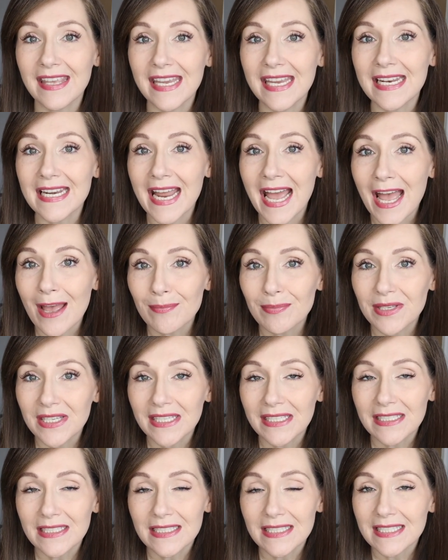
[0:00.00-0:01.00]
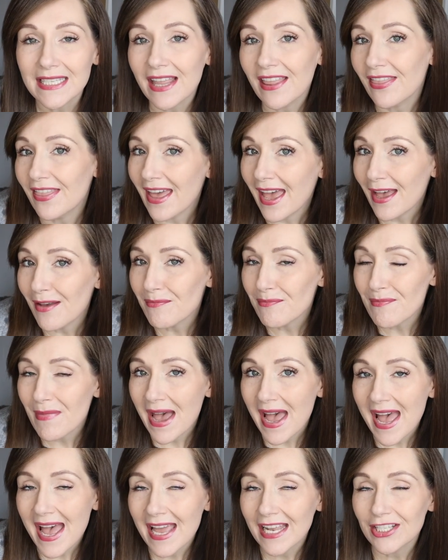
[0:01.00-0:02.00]
the napkins that
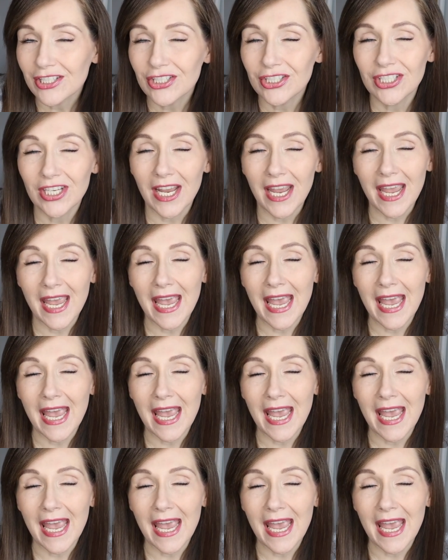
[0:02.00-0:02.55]
match